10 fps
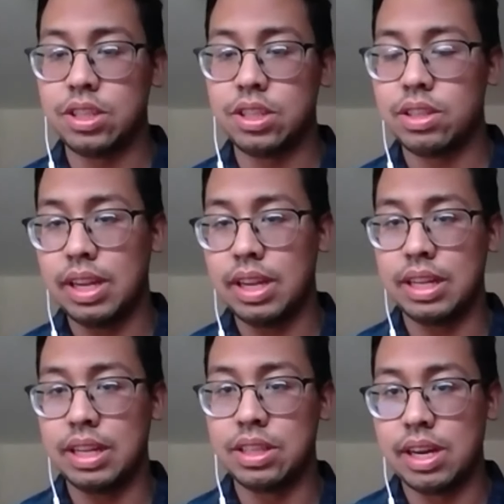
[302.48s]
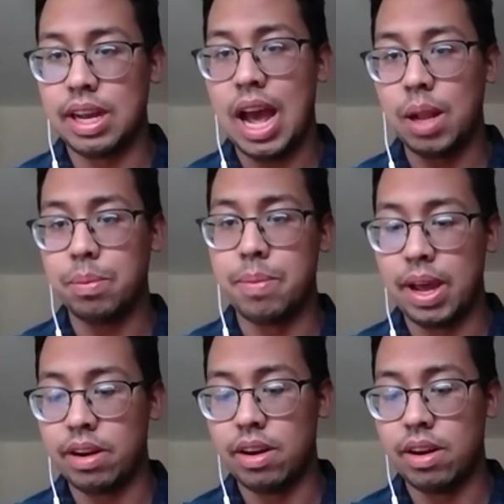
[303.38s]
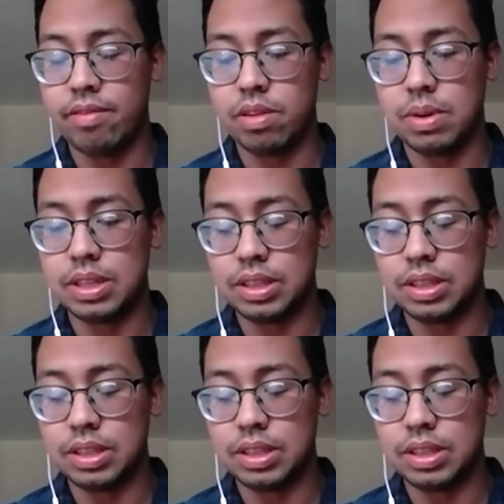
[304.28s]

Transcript: to help better everyone's